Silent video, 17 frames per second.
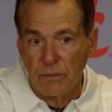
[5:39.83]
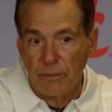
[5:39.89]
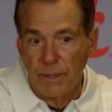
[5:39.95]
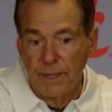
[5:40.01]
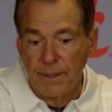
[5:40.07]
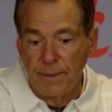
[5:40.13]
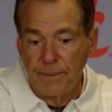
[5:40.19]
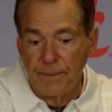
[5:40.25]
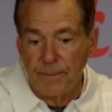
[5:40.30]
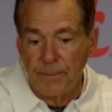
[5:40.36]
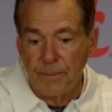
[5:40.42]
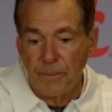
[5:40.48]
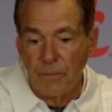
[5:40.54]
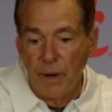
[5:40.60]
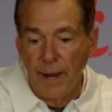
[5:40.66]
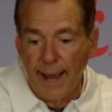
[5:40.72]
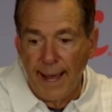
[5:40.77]
But
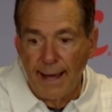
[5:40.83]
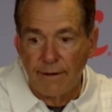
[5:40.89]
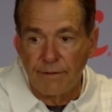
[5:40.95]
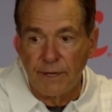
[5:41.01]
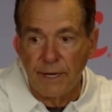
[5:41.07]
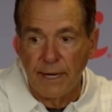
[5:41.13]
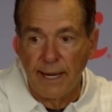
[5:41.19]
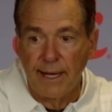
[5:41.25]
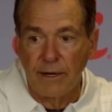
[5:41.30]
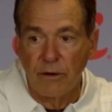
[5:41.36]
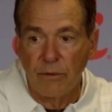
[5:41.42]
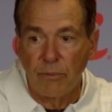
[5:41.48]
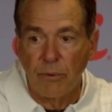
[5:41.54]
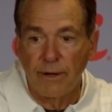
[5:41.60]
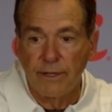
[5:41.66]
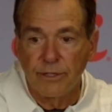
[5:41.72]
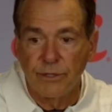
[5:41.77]
we have to handle
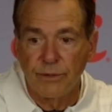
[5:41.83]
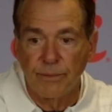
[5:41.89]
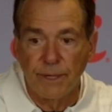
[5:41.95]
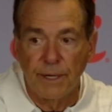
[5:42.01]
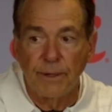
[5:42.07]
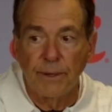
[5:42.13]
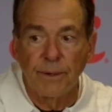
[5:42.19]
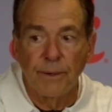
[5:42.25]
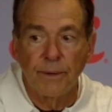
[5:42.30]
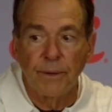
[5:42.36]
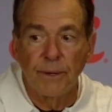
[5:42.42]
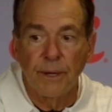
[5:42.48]
pressure better.